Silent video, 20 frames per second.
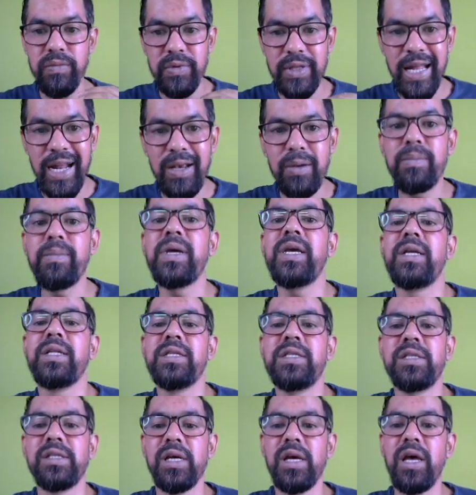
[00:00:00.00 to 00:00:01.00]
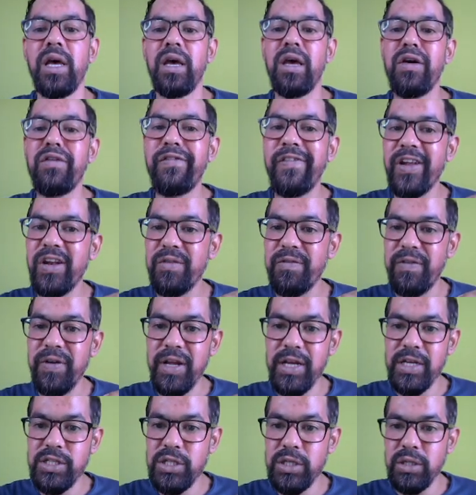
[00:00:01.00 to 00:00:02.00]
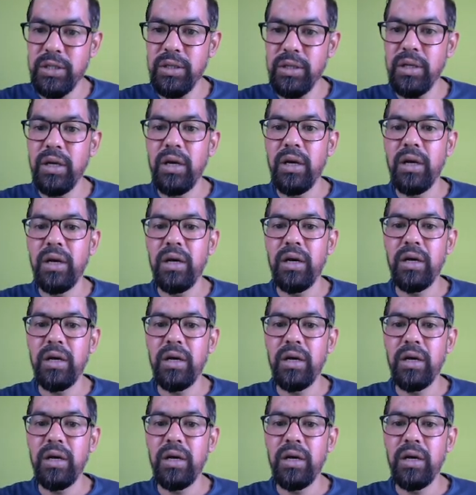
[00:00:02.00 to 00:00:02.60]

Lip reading: That means if inflation